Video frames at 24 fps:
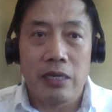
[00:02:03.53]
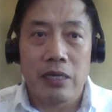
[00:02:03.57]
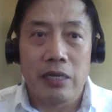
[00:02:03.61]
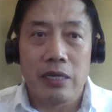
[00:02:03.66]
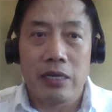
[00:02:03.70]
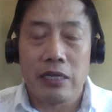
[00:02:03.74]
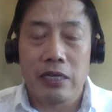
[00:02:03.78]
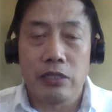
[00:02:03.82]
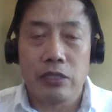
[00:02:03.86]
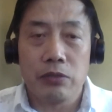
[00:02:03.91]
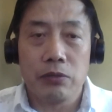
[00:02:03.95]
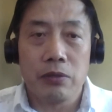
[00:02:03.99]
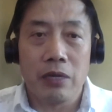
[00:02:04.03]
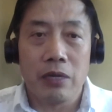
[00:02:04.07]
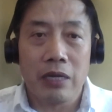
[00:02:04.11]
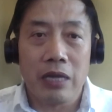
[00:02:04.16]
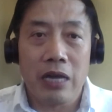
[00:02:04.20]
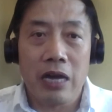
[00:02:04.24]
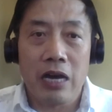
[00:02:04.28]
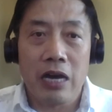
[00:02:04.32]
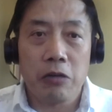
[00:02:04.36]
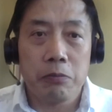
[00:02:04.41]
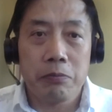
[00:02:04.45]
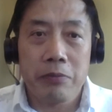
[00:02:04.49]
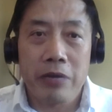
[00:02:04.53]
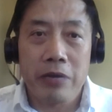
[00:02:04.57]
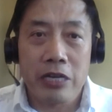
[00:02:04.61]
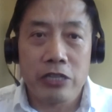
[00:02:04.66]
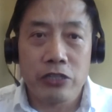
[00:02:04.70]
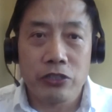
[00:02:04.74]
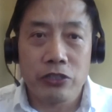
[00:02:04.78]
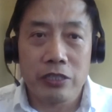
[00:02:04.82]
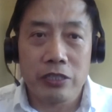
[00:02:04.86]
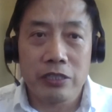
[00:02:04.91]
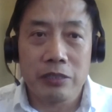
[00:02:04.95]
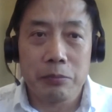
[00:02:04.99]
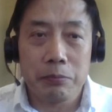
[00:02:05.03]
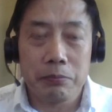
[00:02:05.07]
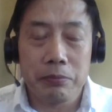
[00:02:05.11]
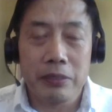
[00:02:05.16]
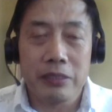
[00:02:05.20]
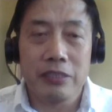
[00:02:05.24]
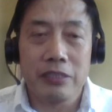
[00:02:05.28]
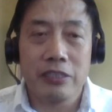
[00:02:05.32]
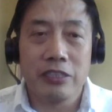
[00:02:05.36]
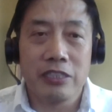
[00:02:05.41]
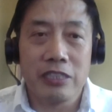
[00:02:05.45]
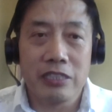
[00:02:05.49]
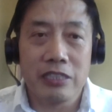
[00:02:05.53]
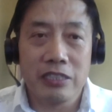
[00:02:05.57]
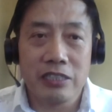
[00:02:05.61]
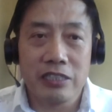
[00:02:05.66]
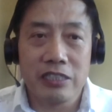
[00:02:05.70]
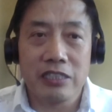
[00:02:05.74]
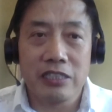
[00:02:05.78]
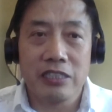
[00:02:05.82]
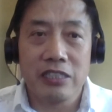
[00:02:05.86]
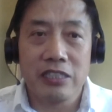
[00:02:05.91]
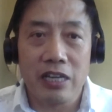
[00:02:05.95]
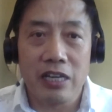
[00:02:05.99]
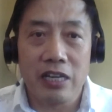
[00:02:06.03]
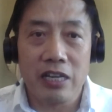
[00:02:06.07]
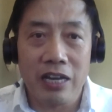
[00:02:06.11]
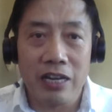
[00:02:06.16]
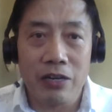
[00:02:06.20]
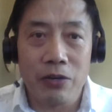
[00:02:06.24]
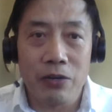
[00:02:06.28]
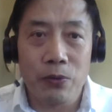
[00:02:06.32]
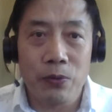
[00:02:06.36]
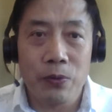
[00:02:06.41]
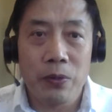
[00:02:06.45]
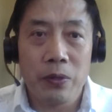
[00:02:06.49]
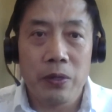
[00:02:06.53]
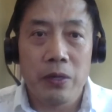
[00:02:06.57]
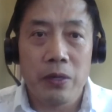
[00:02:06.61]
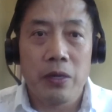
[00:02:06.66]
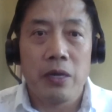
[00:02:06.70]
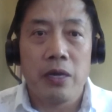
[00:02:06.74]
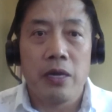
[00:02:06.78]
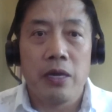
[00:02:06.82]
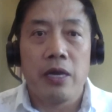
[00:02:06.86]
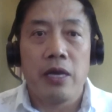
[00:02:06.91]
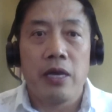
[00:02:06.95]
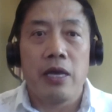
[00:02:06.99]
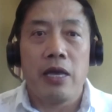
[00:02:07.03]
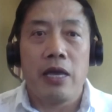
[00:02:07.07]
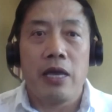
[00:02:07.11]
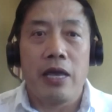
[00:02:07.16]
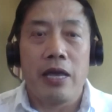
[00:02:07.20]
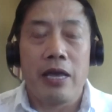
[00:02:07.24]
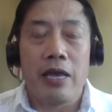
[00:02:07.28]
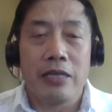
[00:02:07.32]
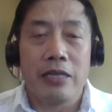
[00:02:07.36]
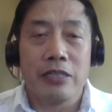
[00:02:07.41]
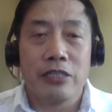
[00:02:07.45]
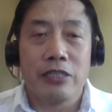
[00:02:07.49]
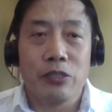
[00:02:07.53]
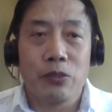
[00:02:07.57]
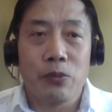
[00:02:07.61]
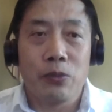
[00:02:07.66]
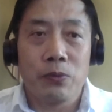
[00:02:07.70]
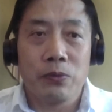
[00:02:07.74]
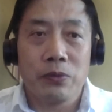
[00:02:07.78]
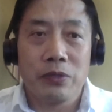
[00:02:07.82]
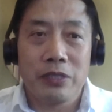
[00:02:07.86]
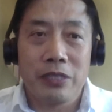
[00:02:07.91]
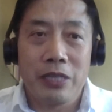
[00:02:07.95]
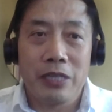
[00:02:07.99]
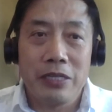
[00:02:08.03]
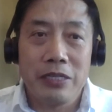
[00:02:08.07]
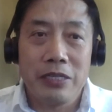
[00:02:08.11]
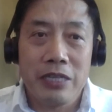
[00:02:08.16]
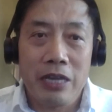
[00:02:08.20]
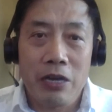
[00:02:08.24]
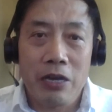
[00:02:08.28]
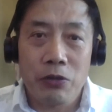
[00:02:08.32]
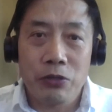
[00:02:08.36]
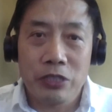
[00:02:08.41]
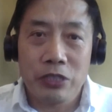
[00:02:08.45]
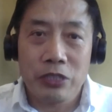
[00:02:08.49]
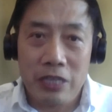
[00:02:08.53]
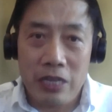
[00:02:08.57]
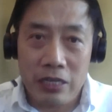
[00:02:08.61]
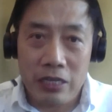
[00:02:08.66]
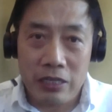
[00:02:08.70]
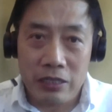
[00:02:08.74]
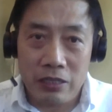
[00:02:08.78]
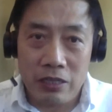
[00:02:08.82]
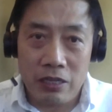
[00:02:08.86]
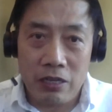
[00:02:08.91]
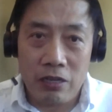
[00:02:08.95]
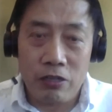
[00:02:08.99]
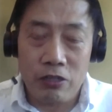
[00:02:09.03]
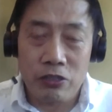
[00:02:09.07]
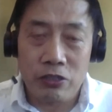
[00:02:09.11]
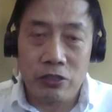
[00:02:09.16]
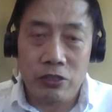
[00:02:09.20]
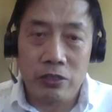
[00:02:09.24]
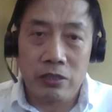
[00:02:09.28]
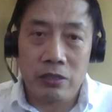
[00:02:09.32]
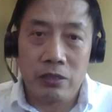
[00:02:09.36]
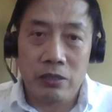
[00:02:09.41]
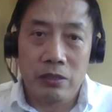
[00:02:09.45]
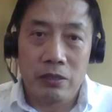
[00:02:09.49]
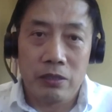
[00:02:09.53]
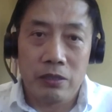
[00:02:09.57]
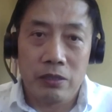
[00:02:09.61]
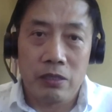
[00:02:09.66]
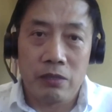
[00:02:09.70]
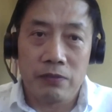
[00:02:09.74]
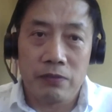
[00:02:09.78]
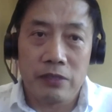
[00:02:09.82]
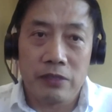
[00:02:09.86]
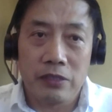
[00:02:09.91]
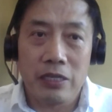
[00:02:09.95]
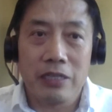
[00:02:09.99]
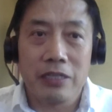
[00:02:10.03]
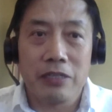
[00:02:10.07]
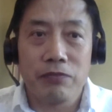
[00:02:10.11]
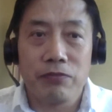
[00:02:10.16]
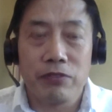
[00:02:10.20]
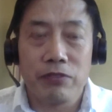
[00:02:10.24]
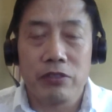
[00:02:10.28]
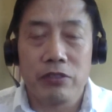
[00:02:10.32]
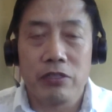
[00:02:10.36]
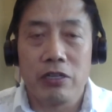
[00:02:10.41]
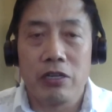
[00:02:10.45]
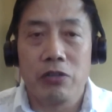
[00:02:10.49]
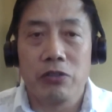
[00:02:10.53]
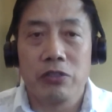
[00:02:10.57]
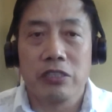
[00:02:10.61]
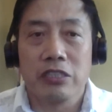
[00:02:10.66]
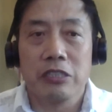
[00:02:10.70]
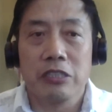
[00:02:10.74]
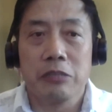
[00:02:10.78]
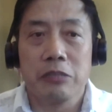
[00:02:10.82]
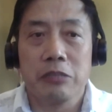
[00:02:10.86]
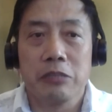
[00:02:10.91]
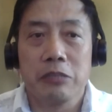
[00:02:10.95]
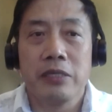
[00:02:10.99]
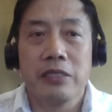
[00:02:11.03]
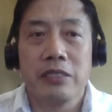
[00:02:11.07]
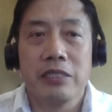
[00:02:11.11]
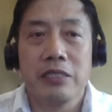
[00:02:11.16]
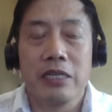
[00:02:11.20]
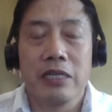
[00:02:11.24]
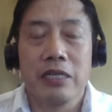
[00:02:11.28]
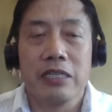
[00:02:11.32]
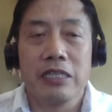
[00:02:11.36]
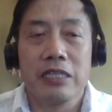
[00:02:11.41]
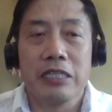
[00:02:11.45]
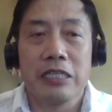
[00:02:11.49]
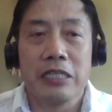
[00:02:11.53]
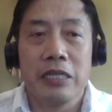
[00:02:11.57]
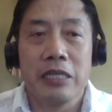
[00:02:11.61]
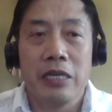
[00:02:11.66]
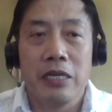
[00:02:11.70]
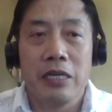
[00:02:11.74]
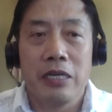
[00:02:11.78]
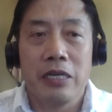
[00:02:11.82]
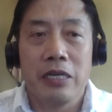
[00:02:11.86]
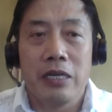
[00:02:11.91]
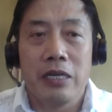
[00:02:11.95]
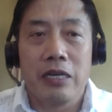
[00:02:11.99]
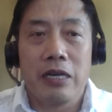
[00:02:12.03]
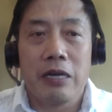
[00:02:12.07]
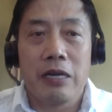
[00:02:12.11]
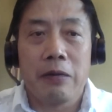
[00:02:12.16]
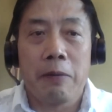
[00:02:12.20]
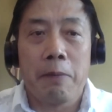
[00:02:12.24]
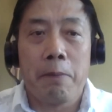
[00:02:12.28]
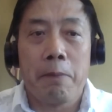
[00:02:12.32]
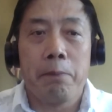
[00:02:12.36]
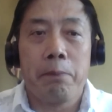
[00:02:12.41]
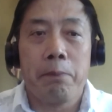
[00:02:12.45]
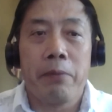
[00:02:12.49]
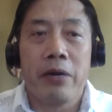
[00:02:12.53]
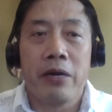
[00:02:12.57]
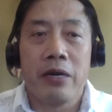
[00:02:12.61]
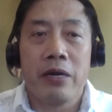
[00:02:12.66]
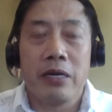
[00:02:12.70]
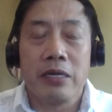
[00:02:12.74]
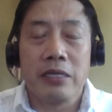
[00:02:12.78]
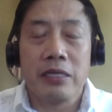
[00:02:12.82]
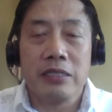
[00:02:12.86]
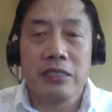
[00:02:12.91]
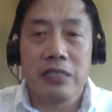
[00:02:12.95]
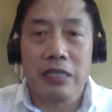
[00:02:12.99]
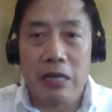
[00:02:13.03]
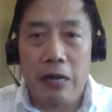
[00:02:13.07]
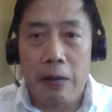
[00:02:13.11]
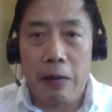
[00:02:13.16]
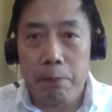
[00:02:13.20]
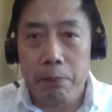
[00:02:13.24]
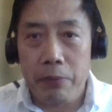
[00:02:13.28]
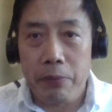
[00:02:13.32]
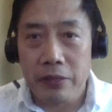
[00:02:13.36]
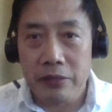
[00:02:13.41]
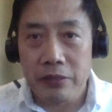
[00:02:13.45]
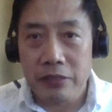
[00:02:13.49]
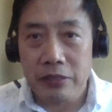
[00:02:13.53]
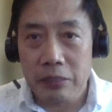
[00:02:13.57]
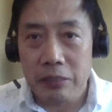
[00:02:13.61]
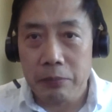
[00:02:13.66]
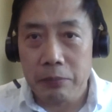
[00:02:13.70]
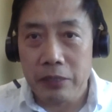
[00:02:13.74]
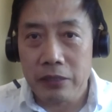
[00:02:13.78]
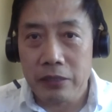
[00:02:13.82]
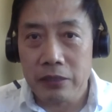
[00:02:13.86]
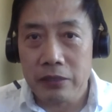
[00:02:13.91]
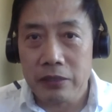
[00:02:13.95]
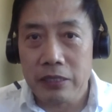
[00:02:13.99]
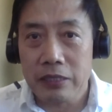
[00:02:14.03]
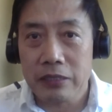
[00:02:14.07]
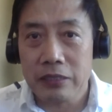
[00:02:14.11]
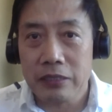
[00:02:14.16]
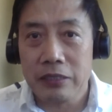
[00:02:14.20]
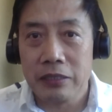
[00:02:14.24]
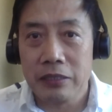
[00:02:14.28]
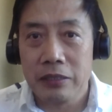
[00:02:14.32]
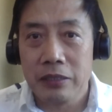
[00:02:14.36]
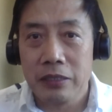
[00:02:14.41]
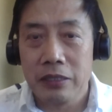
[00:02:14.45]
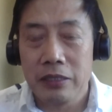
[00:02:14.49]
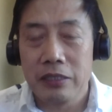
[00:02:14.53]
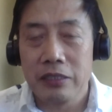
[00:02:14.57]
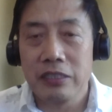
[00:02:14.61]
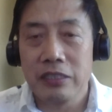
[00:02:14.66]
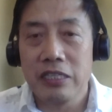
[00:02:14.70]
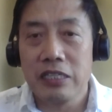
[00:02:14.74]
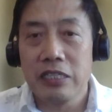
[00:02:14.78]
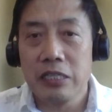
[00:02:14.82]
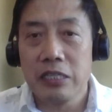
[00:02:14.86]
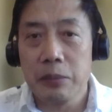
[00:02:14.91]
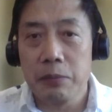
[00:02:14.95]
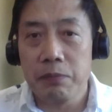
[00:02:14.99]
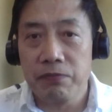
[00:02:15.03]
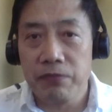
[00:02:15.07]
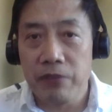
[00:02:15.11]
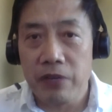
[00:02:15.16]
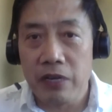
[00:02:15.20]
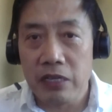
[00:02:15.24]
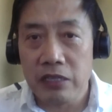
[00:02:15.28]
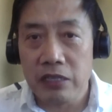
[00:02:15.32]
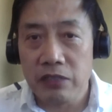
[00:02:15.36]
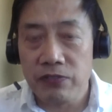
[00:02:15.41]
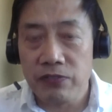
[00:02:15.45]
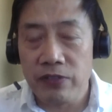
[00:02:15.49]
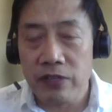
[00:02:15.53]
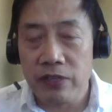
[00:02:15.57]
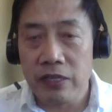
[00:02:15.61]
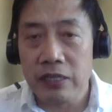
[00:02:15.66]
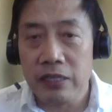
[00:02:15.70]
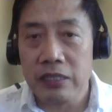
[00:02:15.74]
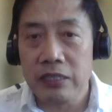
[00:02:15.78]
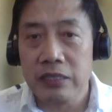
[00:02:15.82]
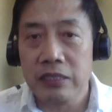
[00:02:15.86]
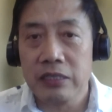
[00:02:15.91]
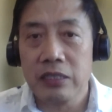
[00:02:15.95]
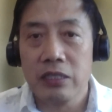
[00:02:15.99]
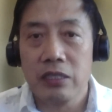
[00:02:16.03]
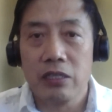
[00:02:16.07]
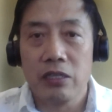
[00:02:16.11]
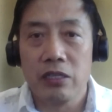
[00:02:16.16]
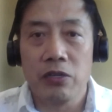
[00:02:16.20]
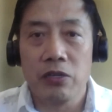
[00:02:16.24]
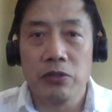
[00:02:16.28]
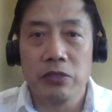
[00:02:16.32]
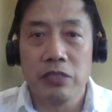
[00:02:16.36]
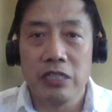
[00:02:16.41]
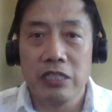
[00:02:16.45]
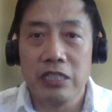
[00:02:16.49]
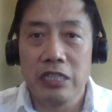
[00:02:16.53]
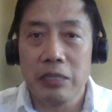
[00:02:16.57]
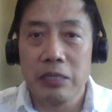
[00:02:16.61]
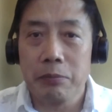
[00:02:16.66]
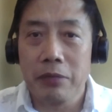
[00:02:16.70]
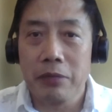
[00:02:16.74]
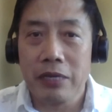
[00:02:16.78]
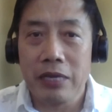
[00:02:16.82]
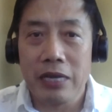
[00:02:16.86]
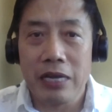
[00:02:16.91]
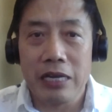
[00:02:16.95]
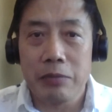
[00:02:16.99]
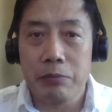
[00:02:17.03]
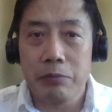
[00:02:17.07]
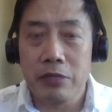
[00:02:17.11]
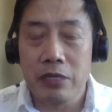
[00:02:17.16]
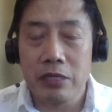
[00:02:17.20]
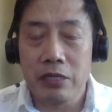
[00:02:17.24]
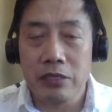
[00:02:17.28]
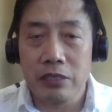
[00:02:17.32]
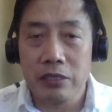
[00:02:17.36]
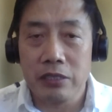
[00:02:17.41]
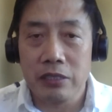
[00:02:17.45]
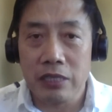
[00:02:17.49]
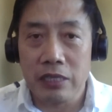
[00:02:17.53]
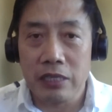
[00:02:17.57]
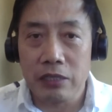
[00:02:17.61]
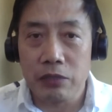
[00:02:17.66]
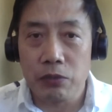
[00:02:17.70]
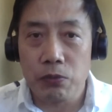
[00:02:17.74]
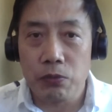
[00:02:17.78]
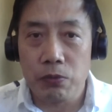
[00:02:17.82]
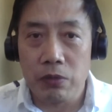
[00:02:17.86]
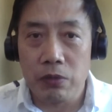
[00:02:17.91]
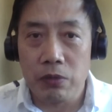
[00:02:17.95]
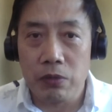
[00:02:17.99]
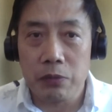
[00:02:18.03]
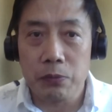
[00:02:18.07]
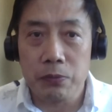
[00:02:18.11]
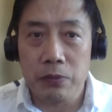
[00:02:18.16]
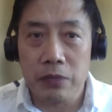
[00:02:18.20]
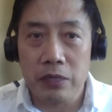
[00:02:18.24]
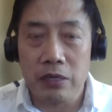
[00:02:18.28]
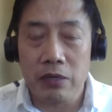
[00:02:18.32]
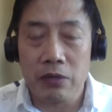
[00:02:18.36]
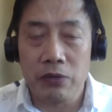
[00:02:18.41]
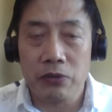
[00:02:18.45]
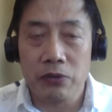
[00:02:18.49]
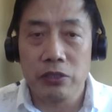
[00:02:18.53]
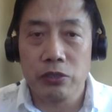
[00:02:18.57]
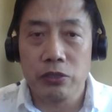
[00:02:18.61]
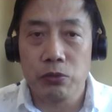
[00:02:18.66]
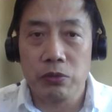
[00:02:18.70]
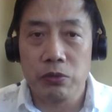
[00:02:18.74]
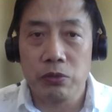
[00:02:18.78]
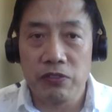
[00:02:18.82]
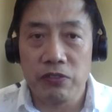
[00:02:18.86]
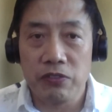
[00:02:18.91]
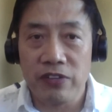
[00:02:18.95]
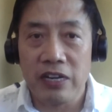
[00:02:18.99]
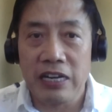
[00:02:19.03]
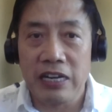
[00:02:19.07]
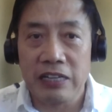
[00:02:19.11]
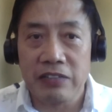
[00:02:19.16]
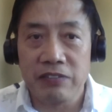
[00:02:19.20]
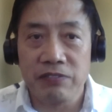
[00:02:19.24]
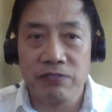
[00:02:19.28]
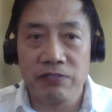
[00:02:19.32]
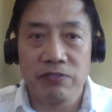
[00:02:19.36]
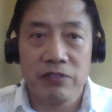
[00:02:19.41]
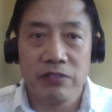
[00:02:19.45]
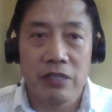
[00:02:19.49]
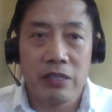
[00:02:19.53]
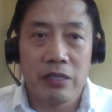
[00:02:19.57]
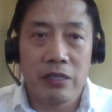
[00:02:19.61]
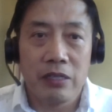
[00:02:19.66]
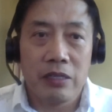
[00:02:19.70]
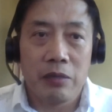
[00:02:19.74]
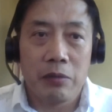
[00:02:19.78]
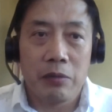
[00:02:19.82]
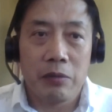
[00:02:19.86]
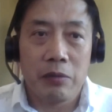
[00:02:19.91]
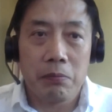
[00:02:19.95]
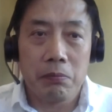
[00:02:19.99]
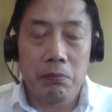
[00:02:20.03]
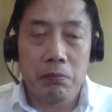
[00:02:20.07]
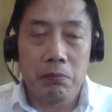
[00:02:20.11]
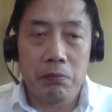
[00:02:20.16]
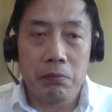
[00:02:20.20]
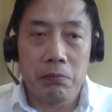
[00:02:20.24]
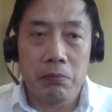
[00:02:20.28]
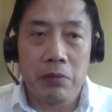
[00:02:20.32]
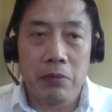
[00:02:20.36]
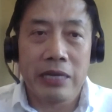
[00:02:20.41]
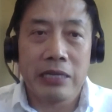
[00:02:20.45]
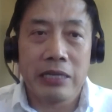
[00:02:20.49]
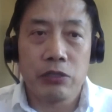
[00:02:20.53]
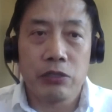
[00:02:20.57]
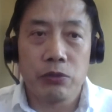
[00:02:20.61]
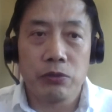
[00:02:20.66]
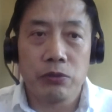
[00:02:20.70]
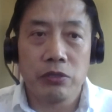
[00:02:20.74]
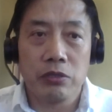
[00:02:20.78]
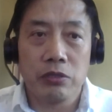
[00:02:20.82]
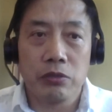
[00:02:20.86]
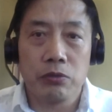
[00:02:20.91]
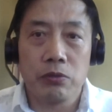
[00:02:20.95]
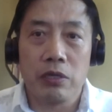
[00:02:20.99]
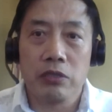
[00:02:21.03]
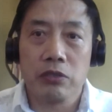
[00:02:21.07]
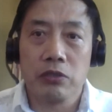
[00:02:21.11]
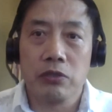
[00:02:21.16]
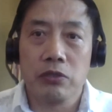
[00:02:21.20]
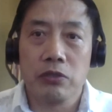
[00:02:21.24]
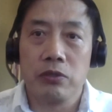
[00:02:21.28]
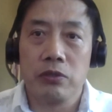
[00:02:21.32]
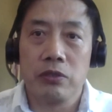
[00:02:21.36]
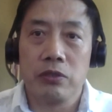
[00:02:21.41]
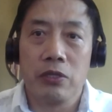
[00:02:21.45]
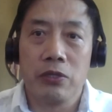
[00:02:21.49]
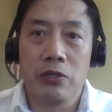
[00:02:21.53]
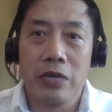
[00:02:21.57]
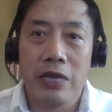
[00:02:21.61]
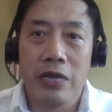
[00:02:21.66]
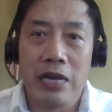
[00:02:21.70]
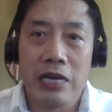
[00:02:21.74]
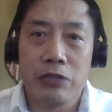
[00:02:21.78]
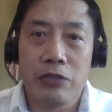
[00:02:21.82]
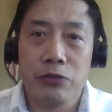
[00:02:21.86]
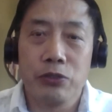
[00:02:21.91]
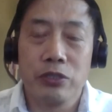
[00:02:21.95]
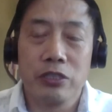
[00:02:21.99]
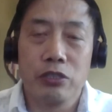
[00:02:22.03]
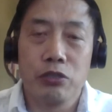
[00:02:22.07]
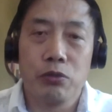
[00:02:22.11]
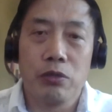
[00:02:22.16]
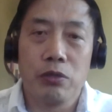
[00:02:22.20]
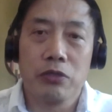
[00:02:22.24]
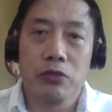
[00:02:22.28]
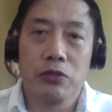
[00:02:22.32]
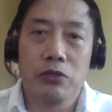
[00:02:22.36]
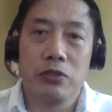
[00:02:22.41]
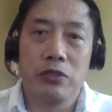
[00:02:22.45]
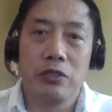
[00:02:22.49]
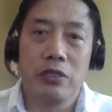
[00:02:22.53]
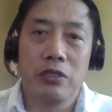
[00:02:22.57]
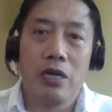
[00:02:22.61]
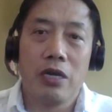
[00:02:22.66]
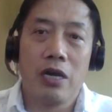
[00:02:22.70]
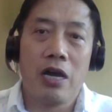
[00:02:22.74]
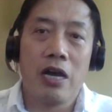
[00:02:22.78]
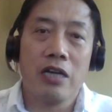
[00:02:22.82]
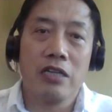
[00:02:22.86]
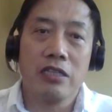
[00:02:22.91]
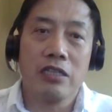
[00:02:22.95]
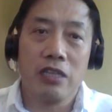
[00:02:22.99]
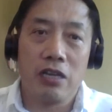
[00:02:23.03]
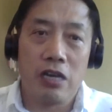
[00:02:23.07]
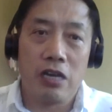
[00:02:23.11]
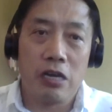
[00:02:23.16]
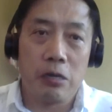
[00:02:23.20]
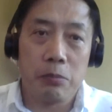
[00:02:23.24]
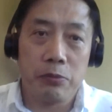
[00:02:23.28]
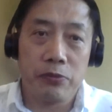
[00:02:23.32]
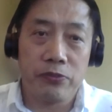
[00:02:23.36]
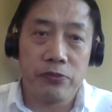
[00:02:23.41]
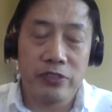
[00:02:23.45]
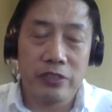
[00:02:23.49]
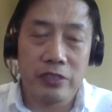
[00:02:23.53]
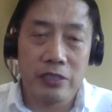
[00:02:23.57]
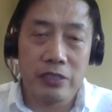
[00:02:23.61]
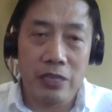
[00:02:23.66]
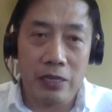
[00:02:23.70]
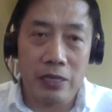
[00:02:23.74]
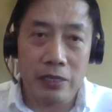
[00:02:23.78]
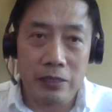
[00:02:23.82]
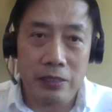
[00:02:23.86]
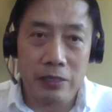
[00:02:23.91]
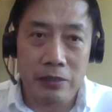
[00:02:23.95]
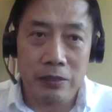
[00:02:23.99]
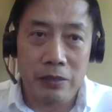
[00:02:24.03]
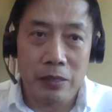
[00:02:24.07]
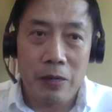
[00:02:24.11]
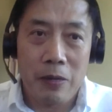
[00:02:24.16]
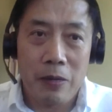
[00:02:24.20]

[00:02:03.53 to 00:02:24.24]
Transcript: It can do a lot of magic, but it just doesn't glow. And so Intel's technology of the silicon photonics is basically combine the compound semiconductor, the indium phosphide or indium gallium arsenide quantum well 3.5 microstructure or heterostructure on top of silicon.